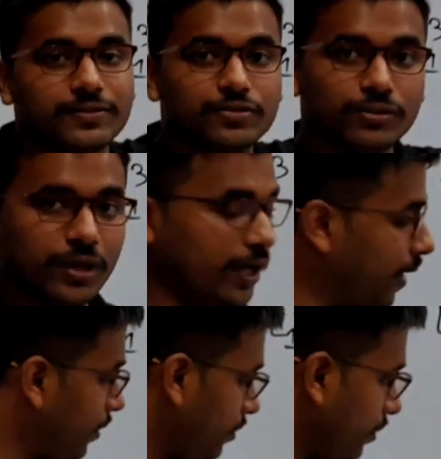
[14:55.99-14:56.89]
So
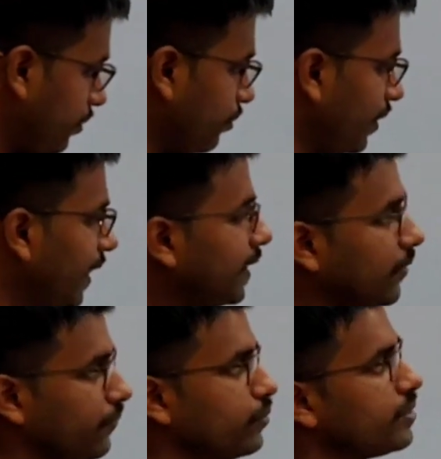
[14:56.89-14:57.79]
don't get
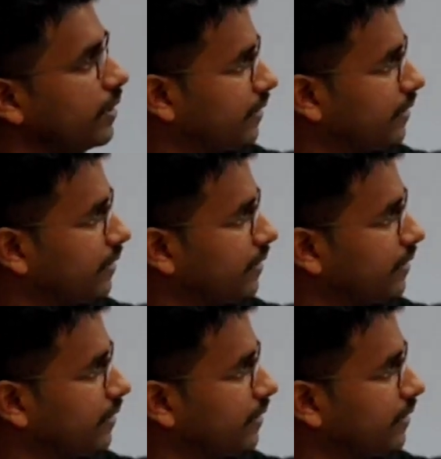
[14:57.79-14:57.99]
confused.